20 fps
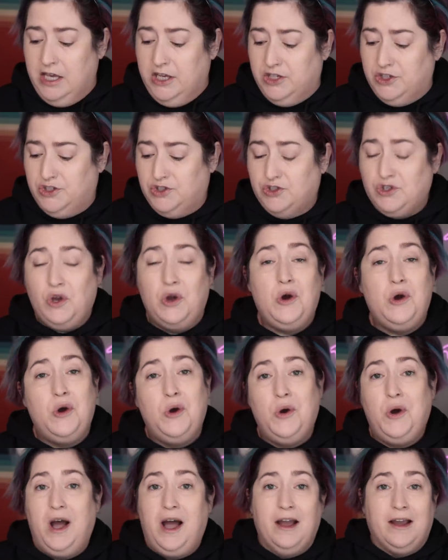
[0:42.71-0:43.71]

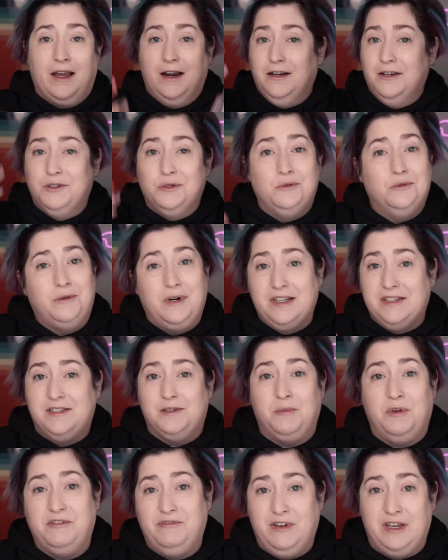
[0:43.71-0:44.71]
So I gotta do the rest
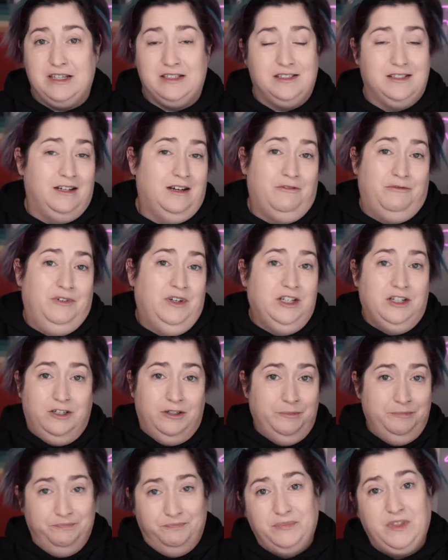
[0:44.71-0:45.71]
of my face. And I
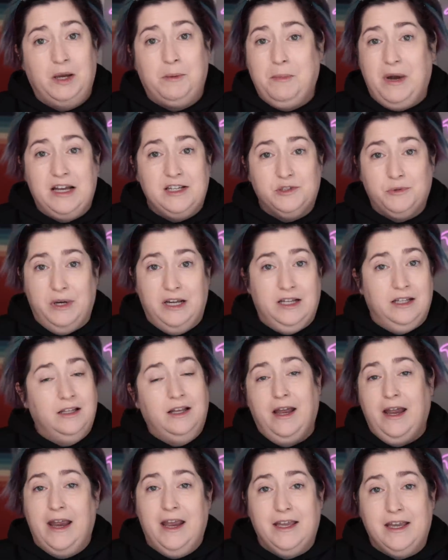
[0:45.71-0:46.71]
figured might as
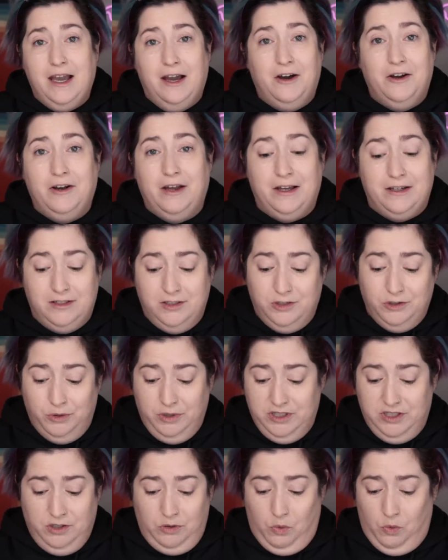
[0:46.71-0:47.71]
well hang out and do
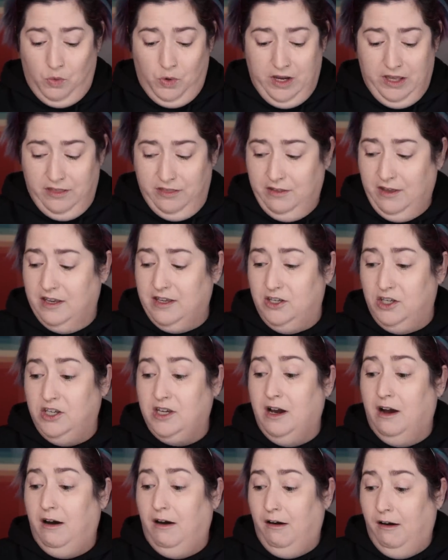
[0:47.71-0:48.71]
it with
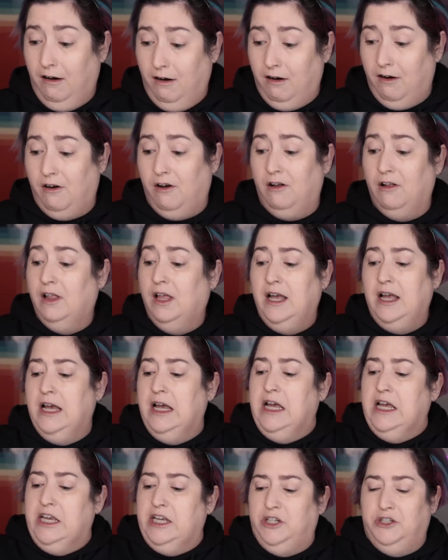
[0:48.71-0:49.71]
y'all.
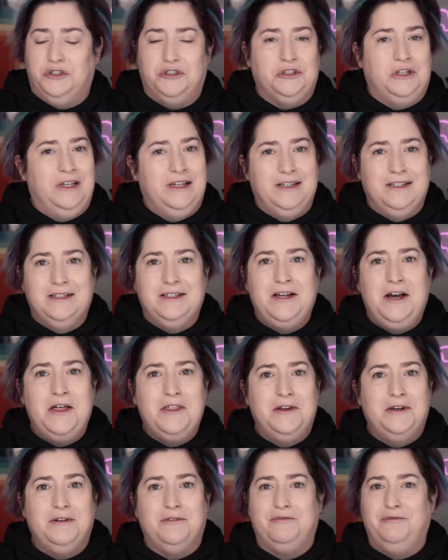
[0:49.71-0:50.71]
You're getting
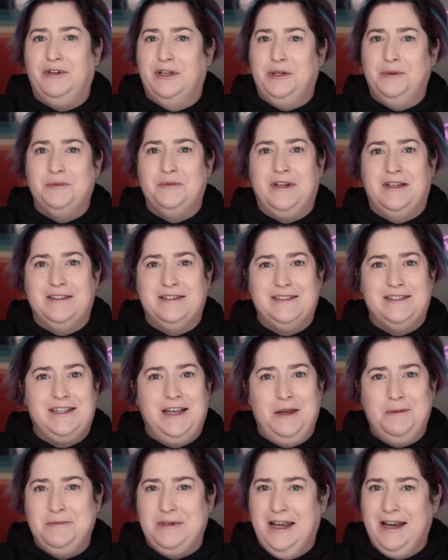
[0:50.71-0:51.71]
another filmed on the
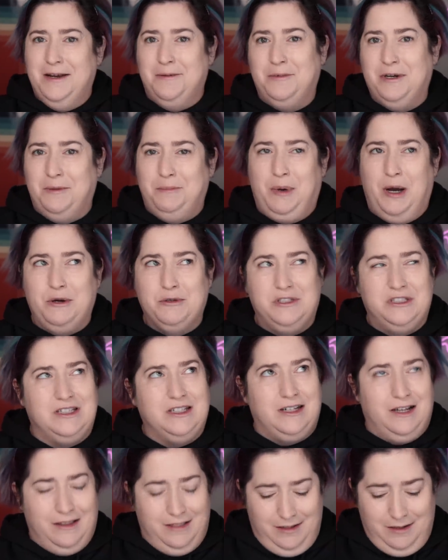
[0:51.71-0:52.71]
same day I'm gonna post
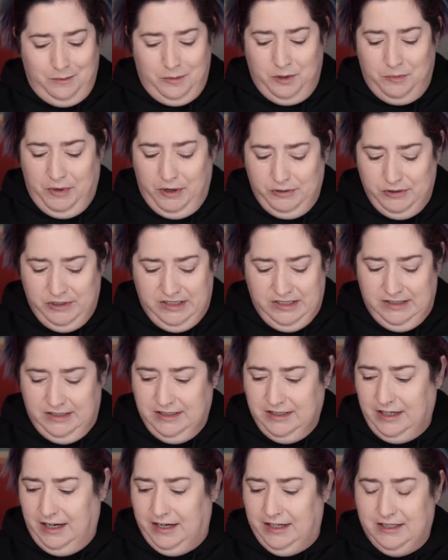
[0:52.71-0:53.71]
it. I think I'm gonna post it
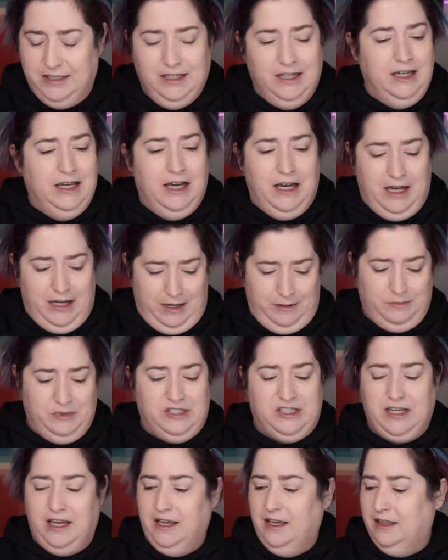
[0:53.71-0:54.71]
tonight. I'm
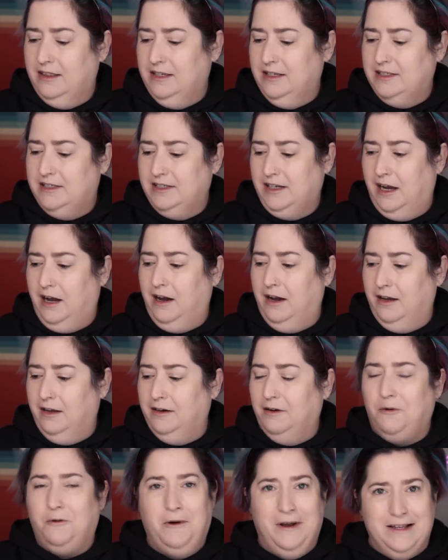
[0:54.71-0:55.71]
saying this
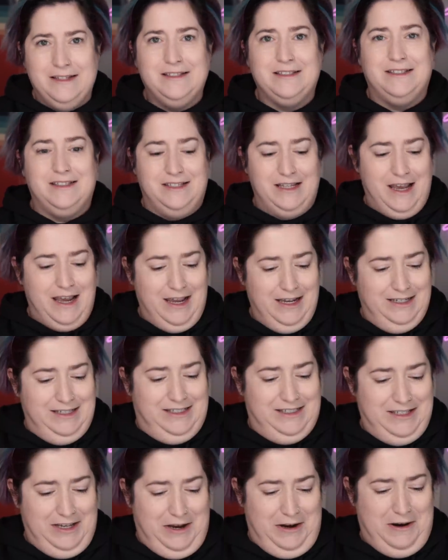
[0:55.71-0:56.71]
on Wednesday,
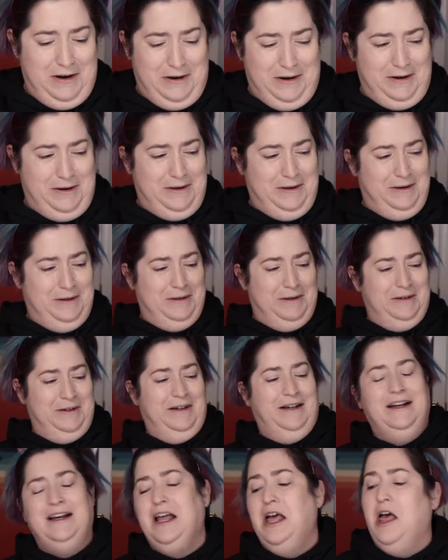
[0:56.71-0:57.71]
so...
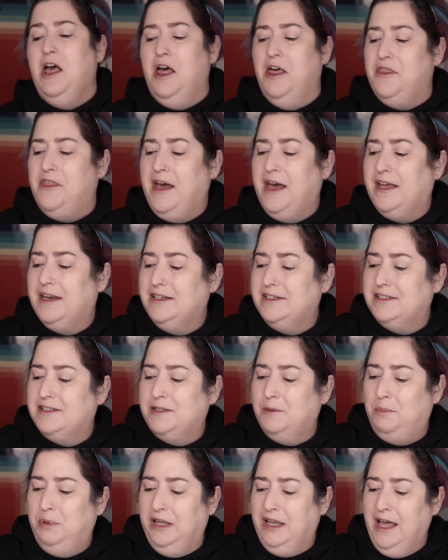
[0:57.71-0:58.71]
That is
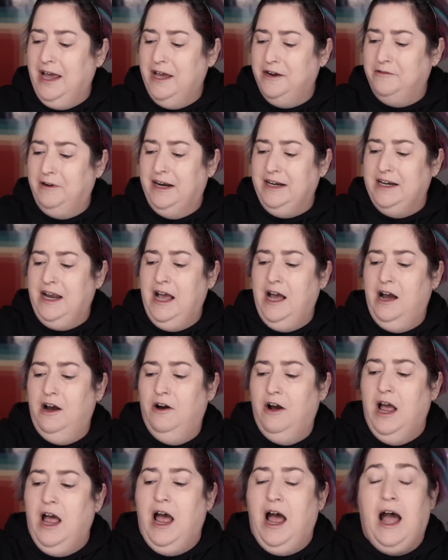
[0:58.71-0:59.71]
the plan right now.